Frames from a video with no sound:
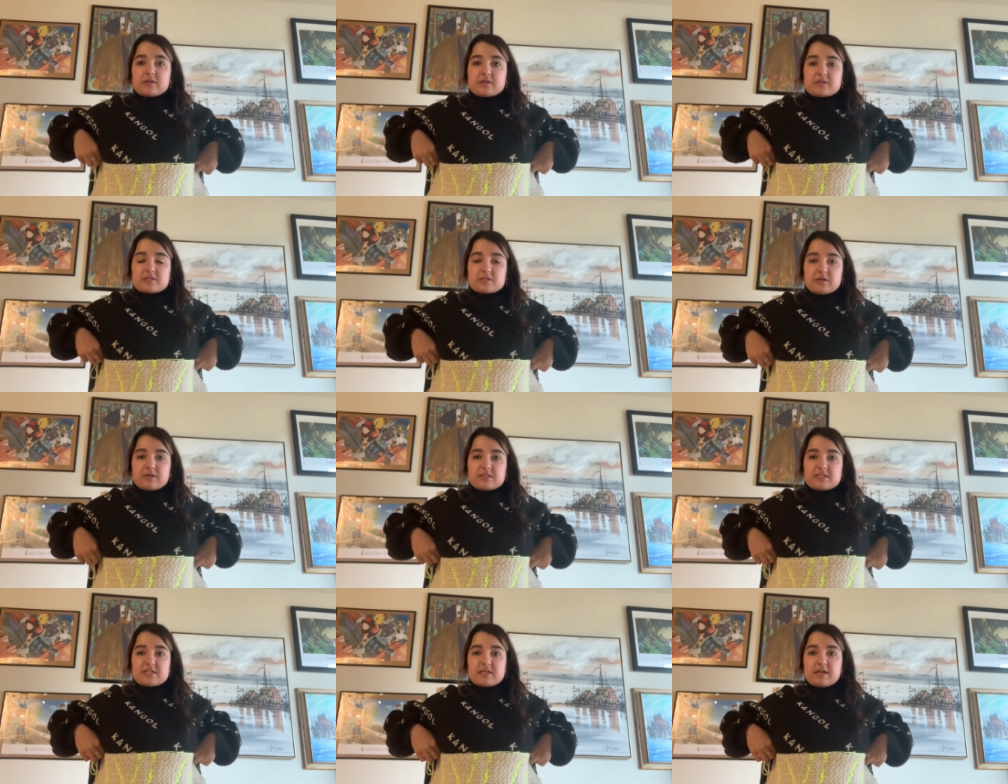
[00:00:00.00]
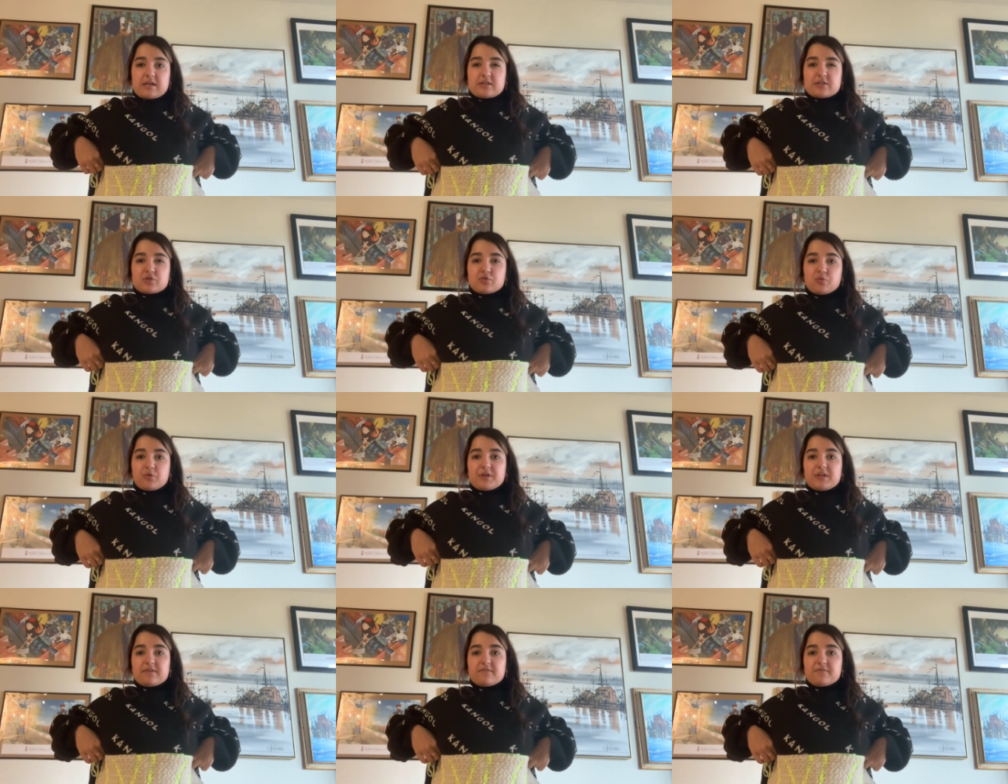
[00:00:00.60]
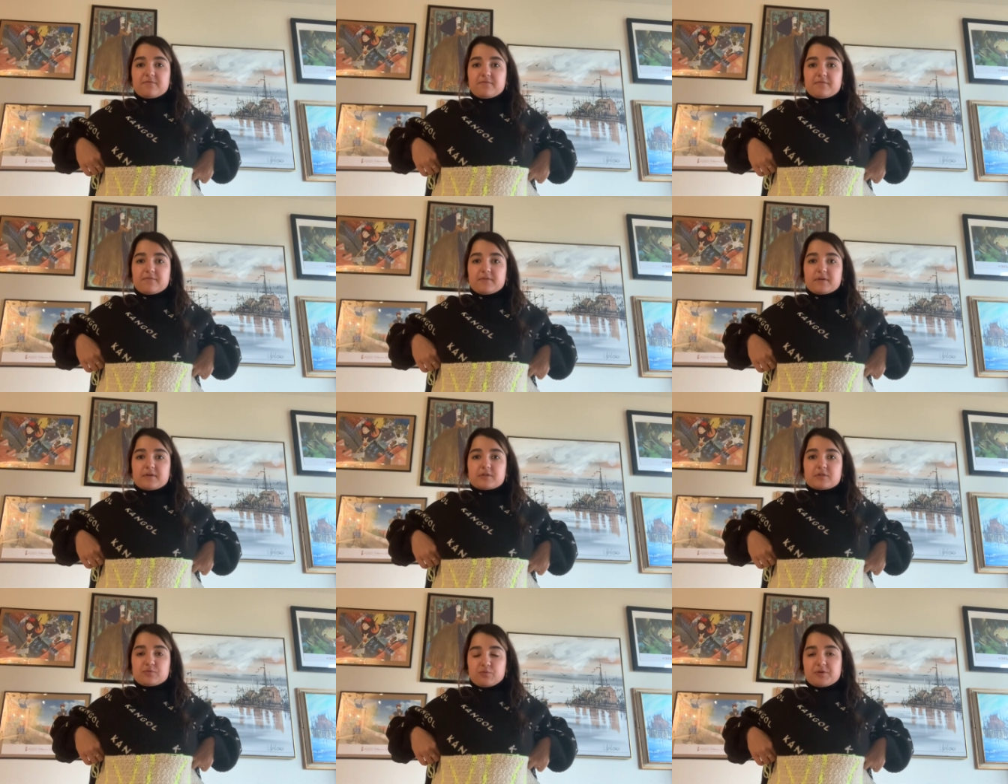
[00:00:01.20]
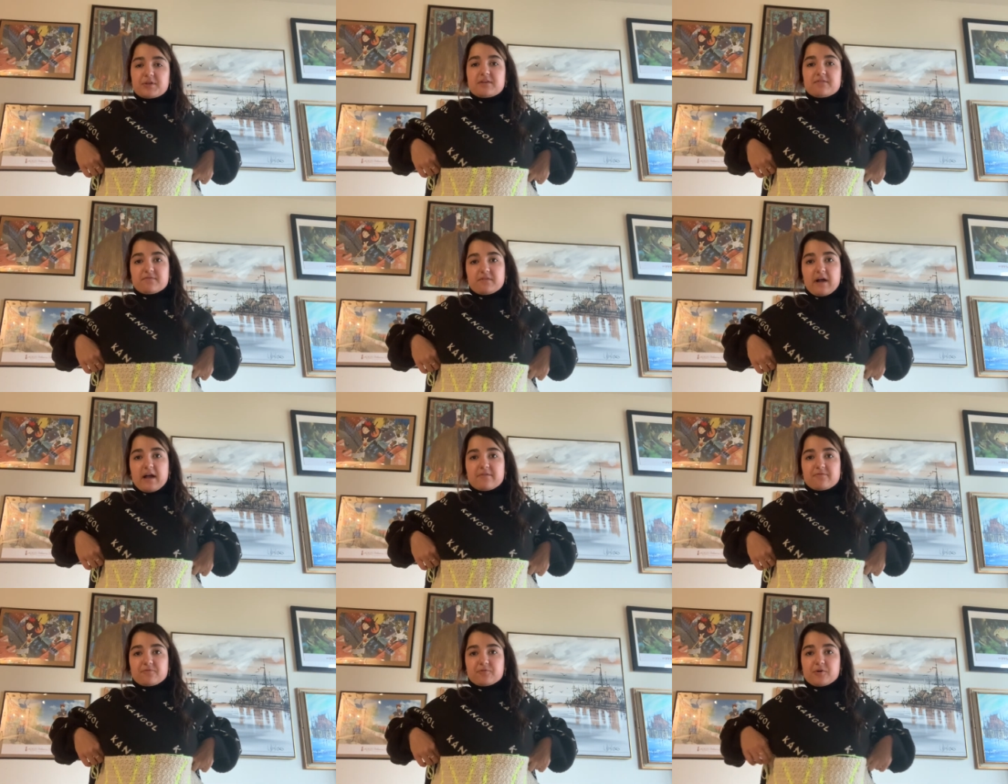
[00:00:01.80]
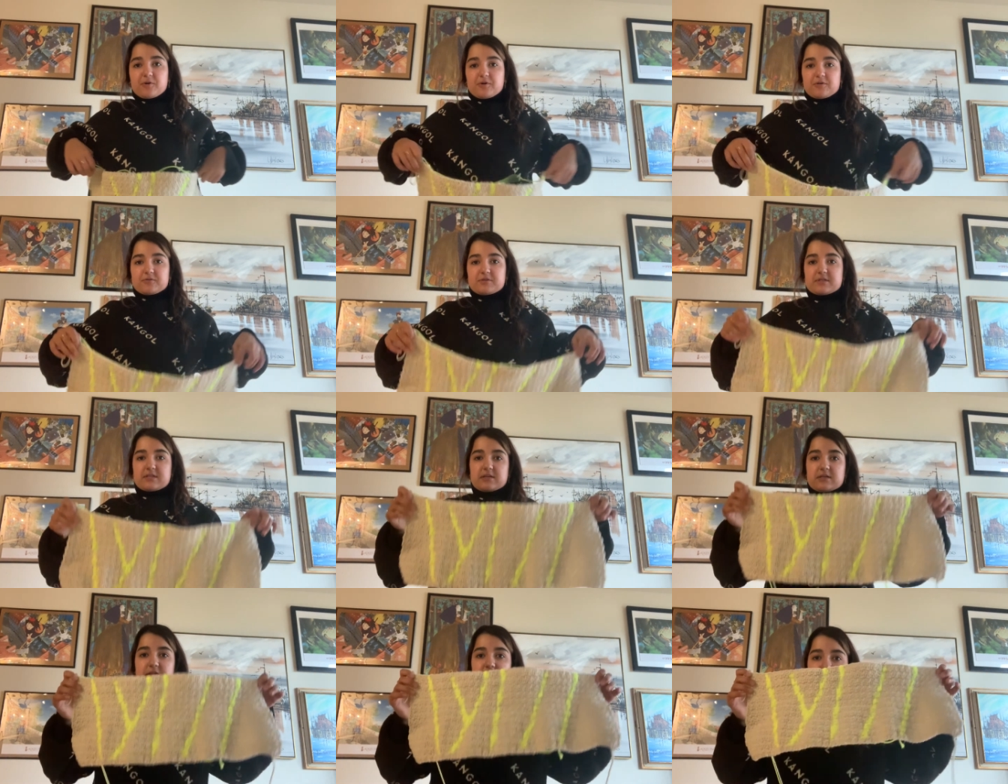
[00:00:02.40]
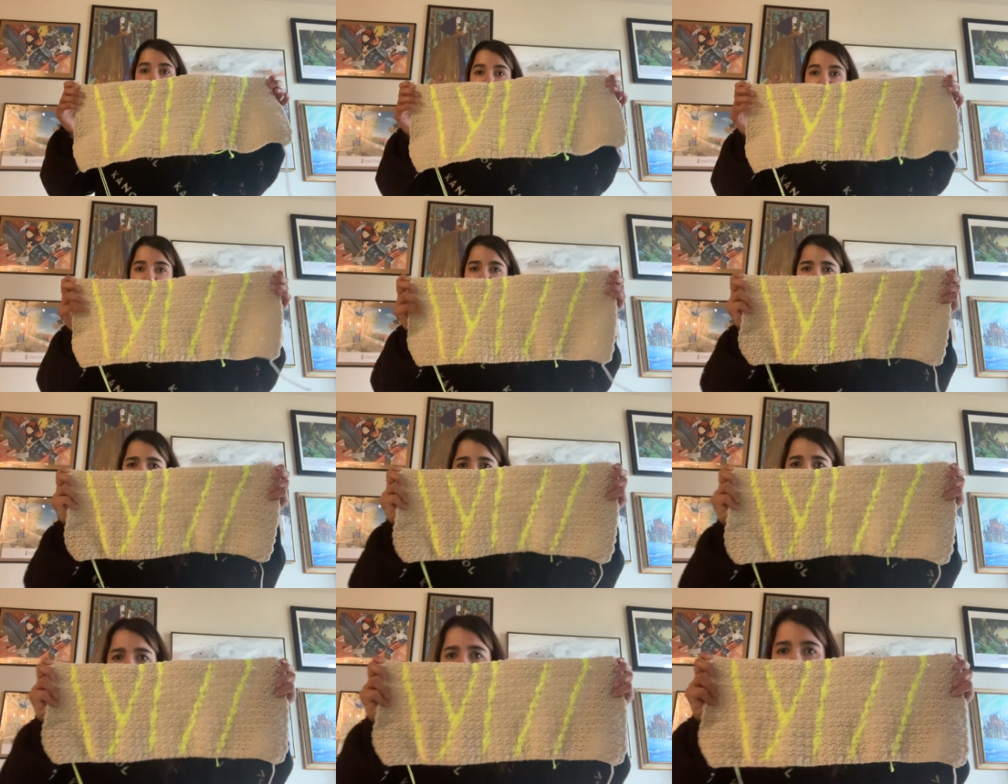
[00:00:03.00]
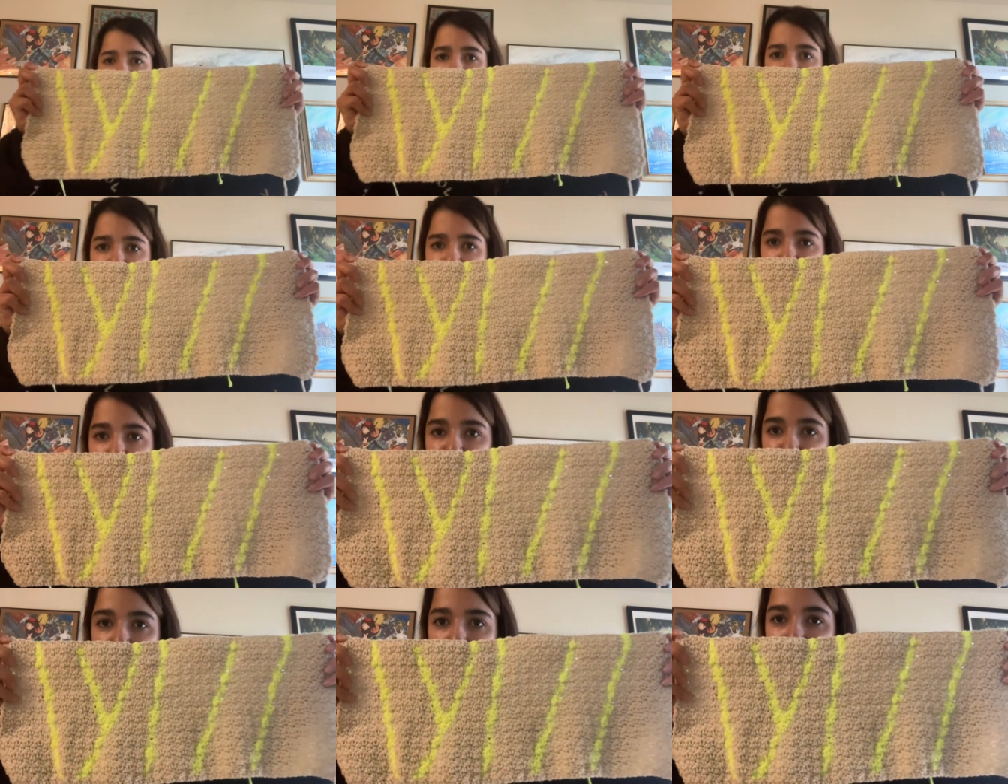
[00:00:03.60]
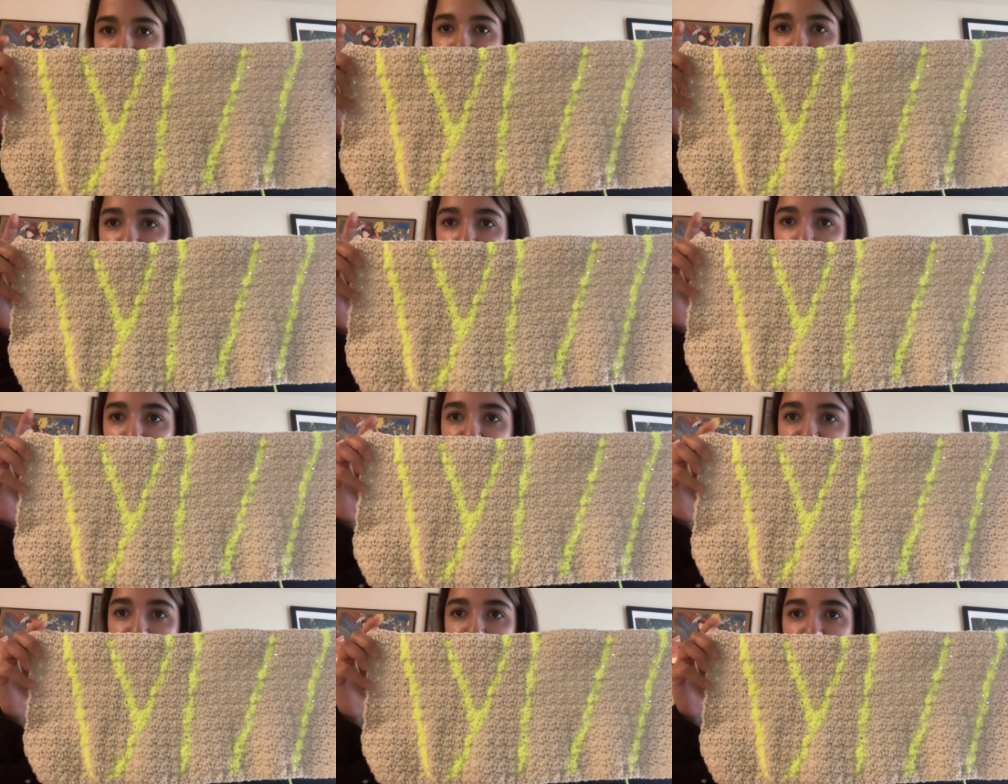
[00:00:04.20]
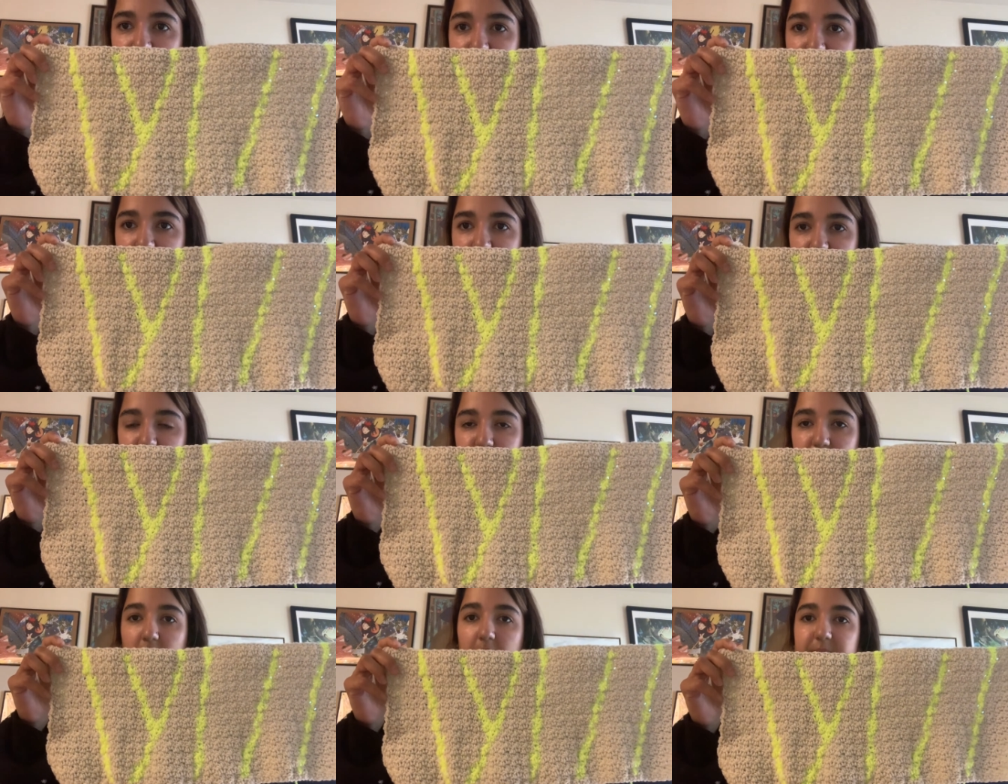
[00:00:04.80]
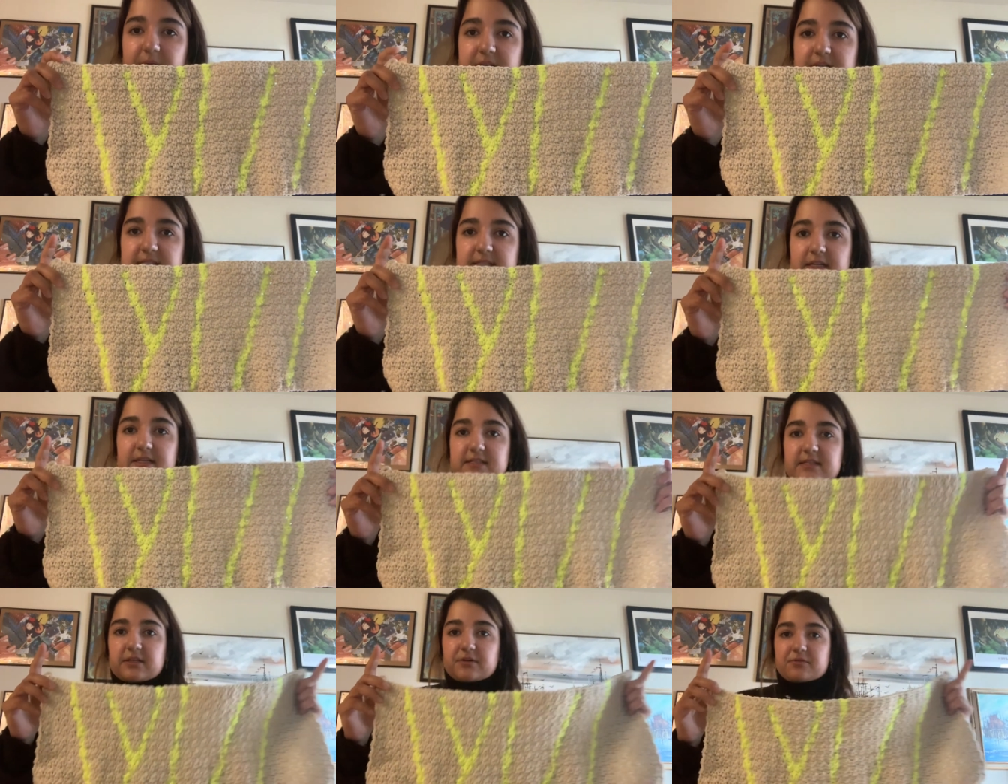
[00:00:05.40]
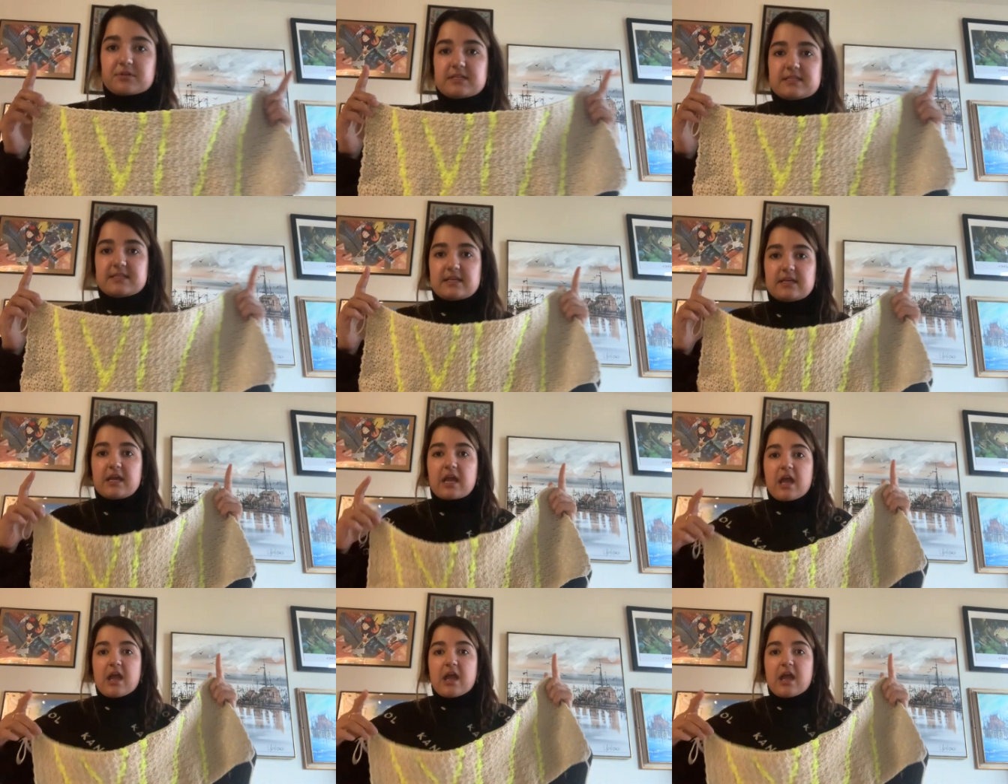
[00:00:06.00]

So it's 25 rows. I think I've done 25 rows, and on my 26th row I'm going to start decreasing